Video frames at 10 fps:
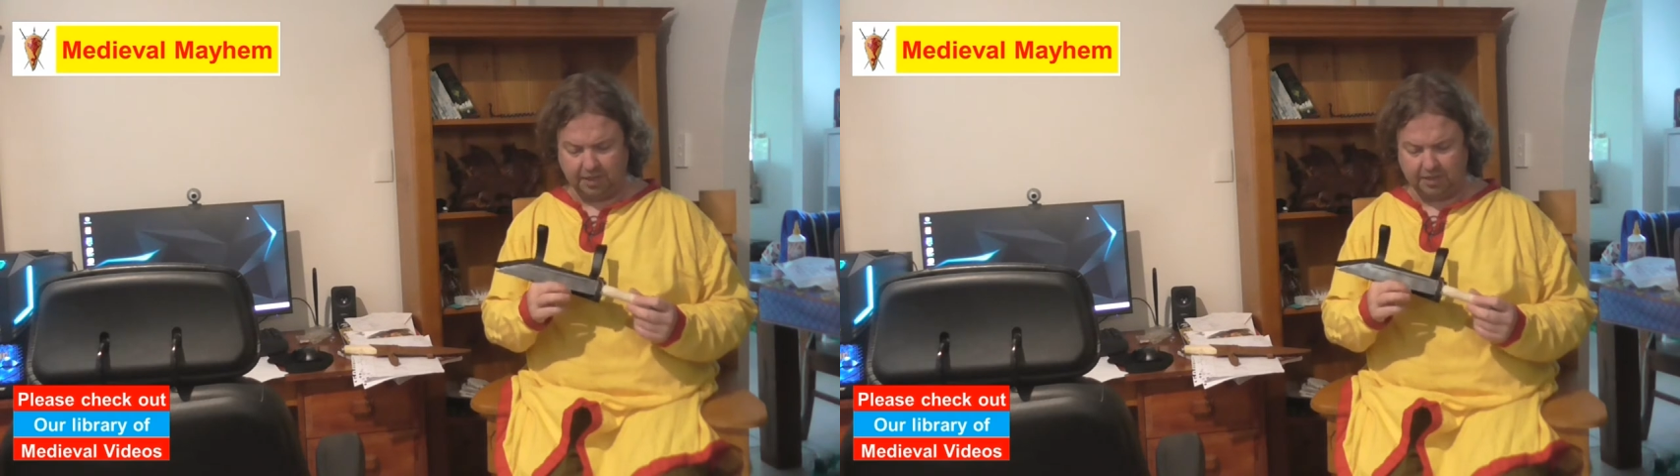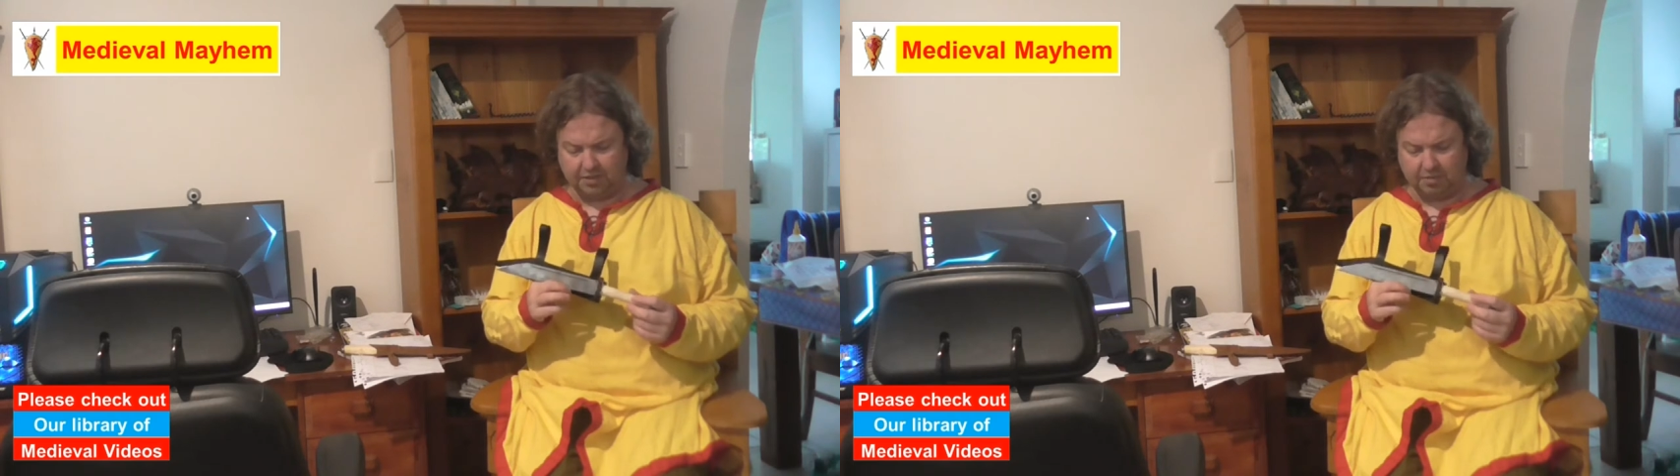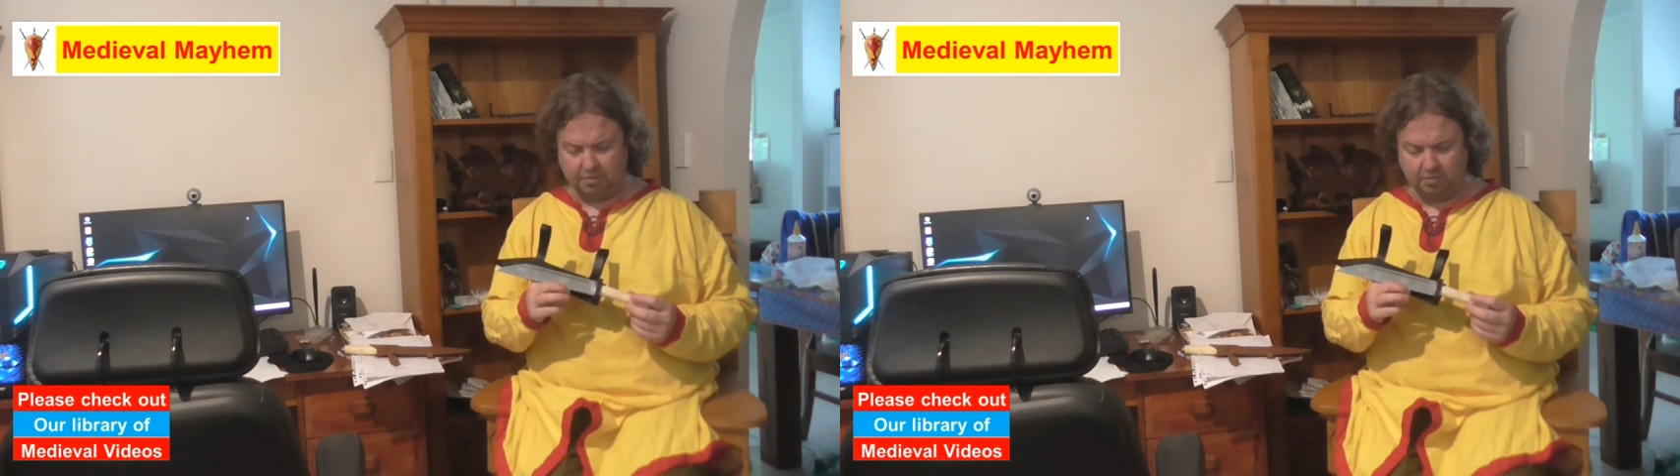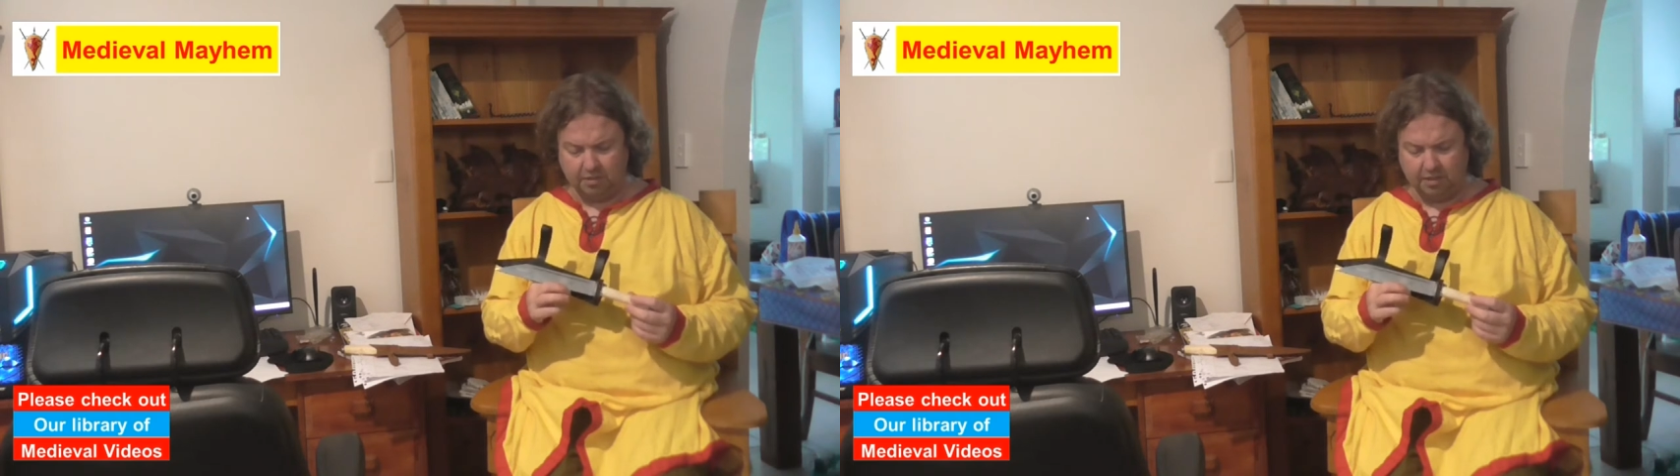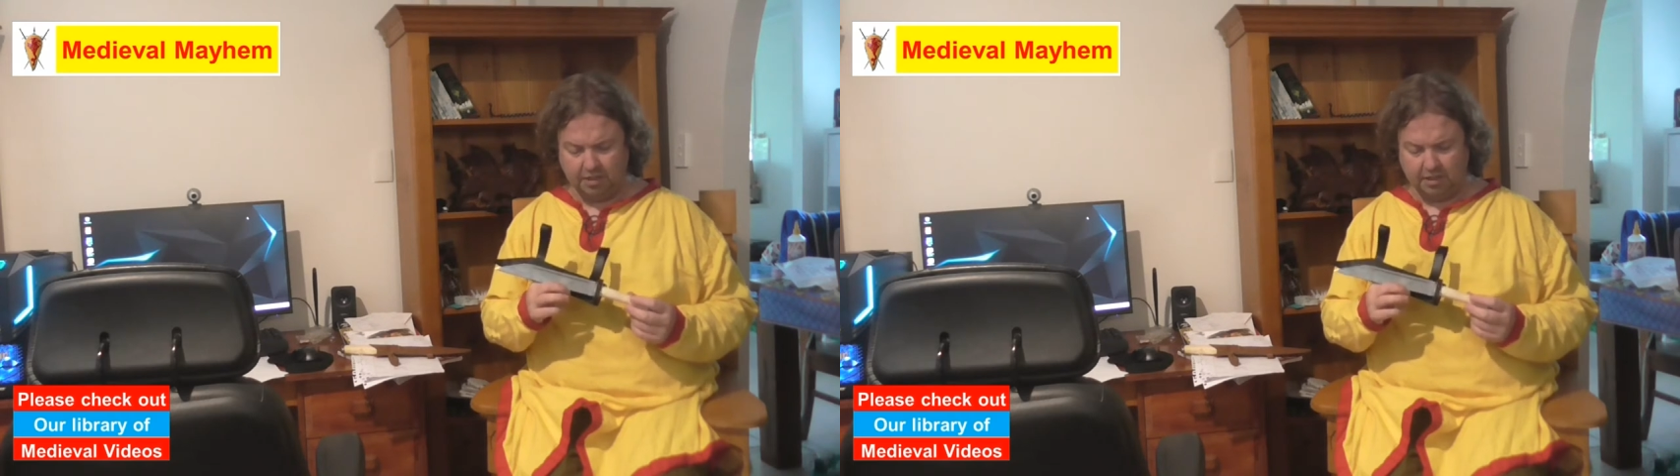actual
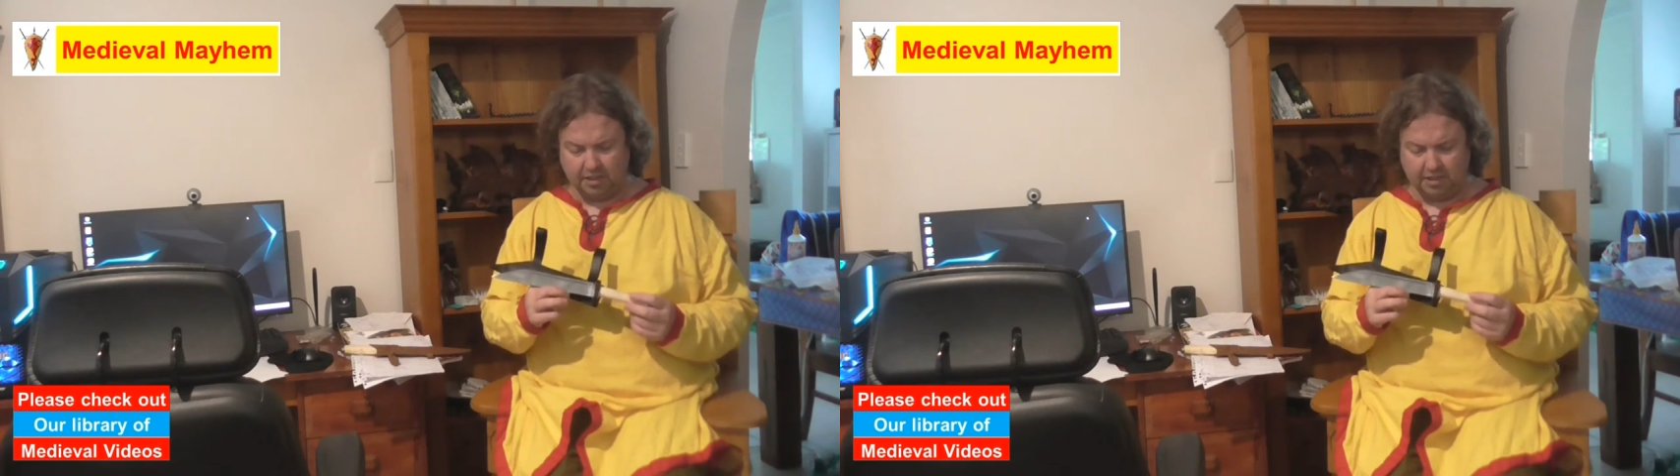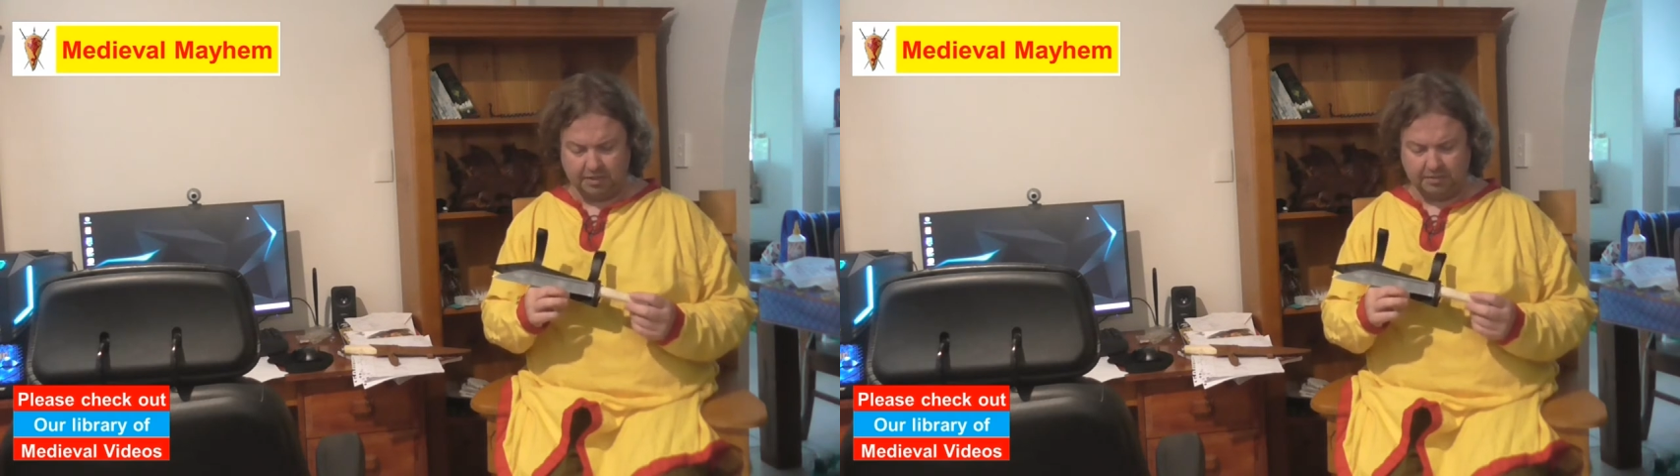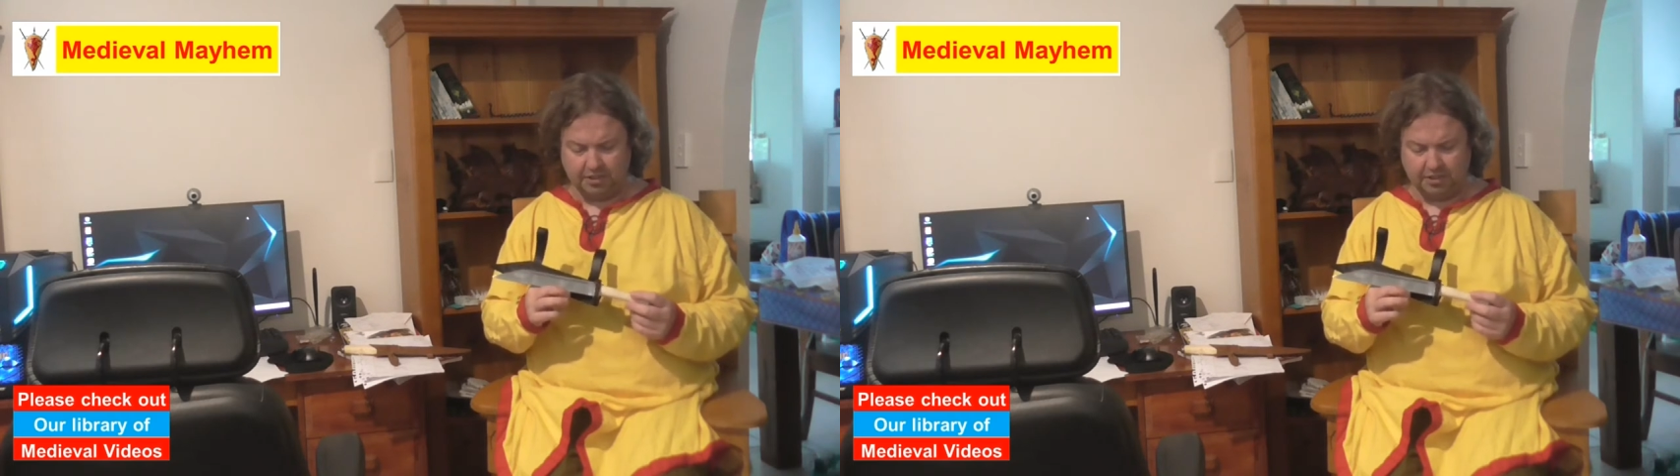uh,